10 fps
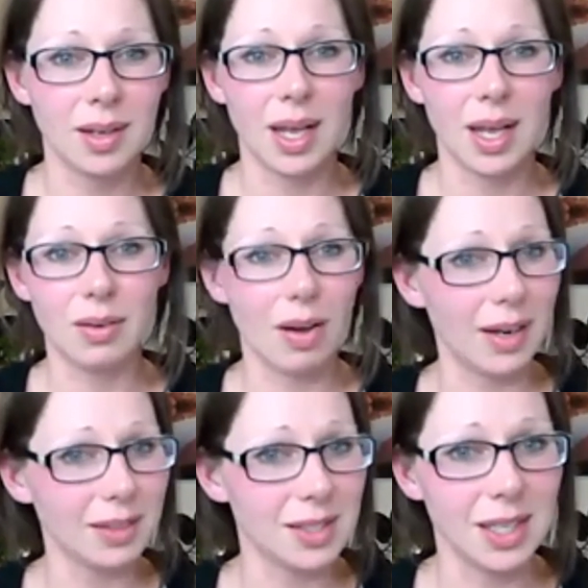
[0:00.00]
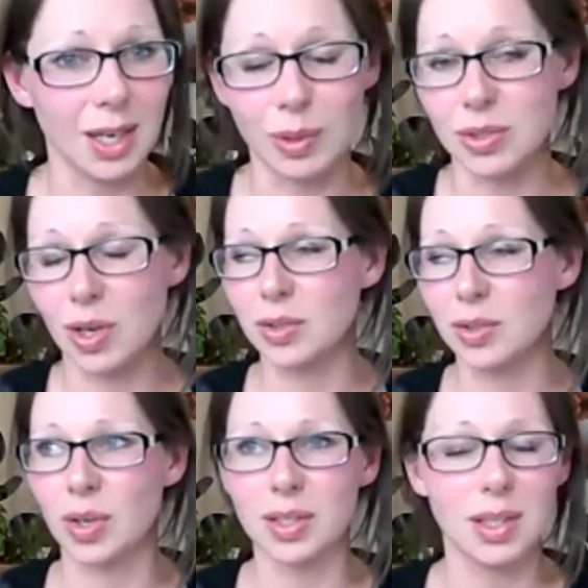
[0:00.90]
and not seeing results,
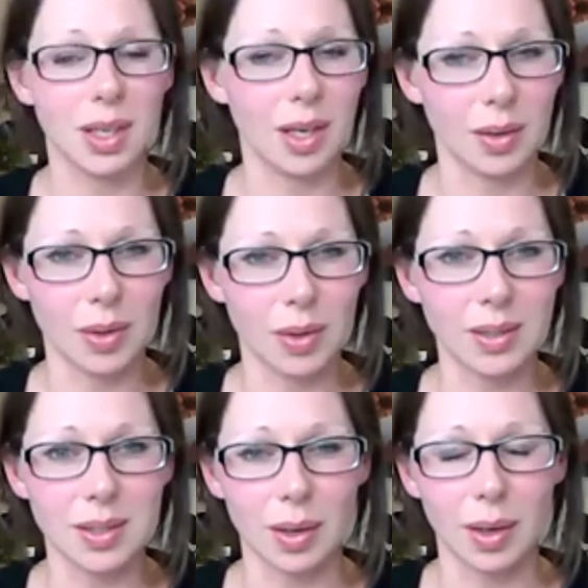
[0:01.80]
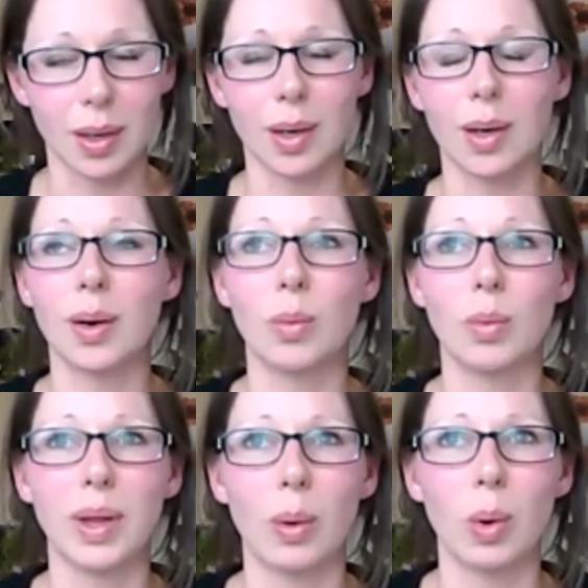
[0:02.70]
not seeing things that are
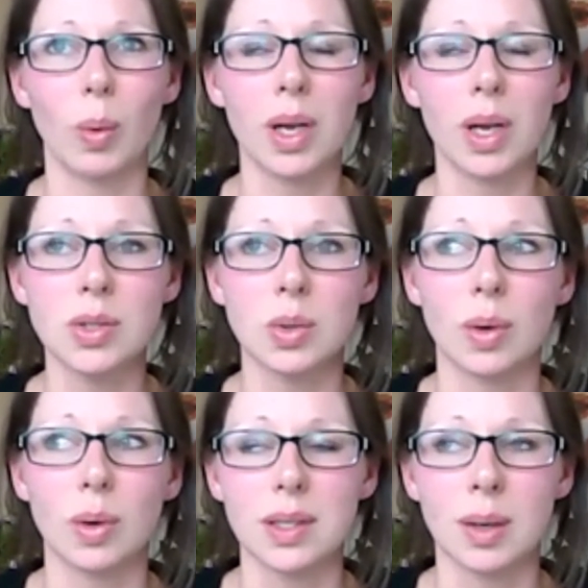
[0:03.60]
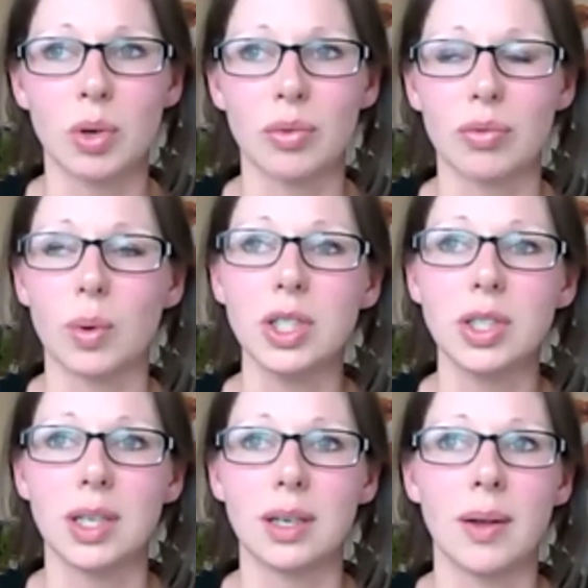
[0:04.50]
that we're working towards come to
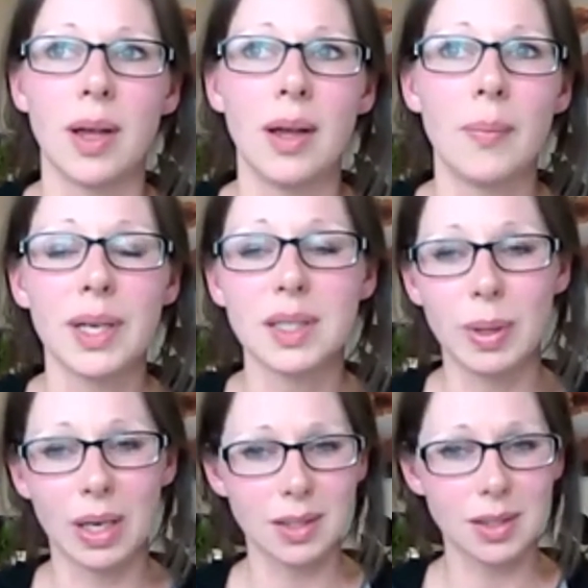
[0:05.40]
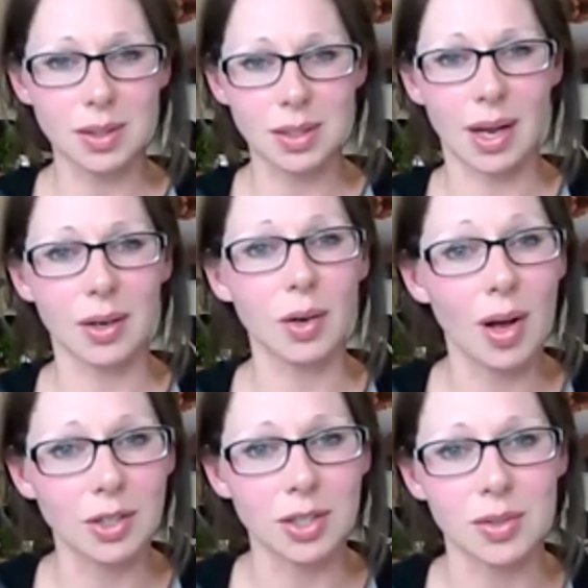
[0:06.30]
fruition, is because there's an
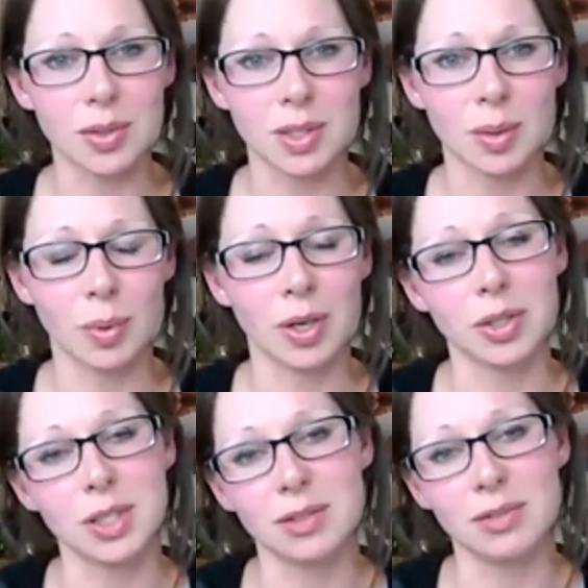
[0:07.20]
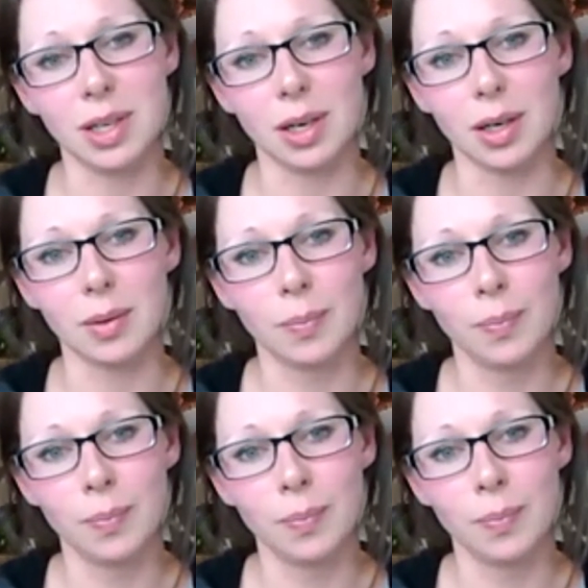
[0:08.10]
unconscious or subconscious fear.